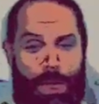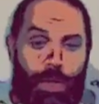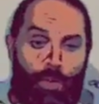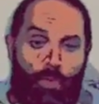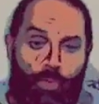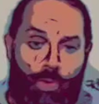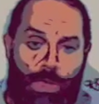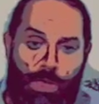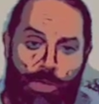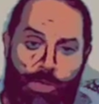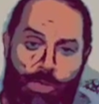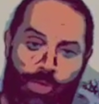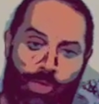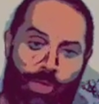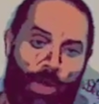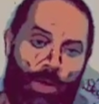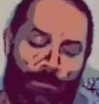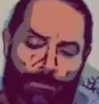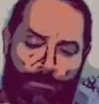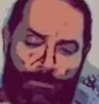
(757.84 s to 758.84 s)
We need to
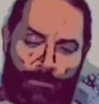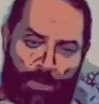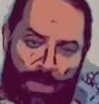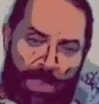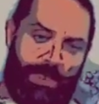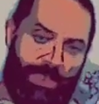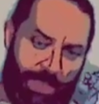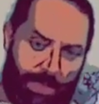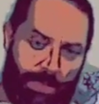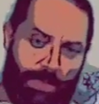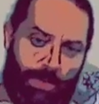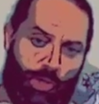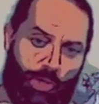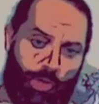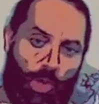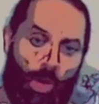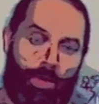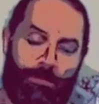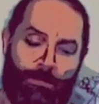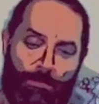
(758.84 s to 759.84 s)
start
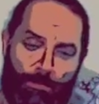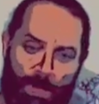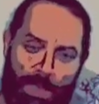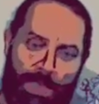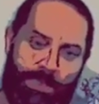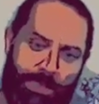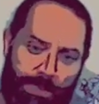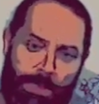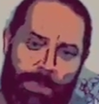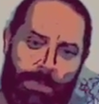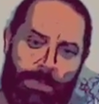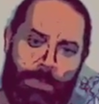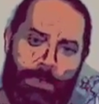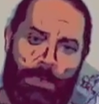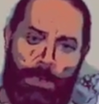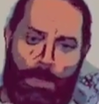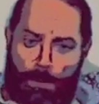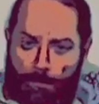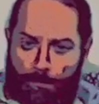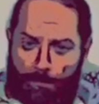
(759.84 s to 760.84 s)
facing
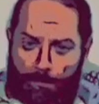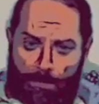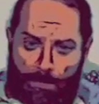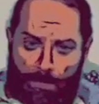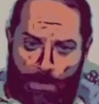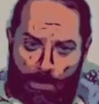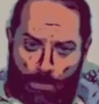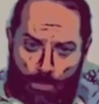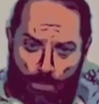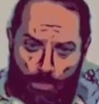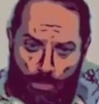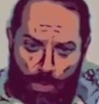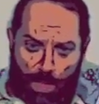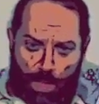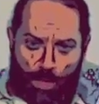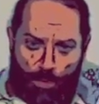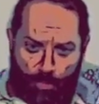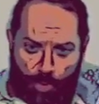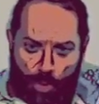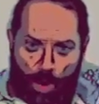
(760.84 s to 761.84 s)

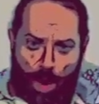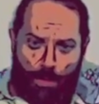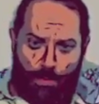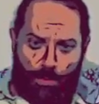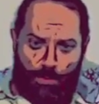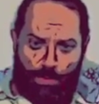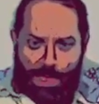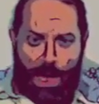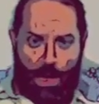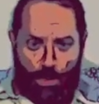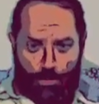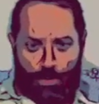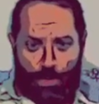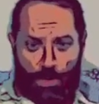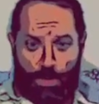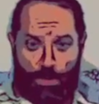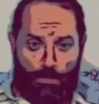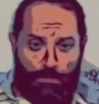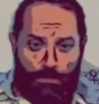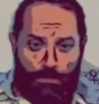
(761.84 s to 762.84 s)
real problems out there.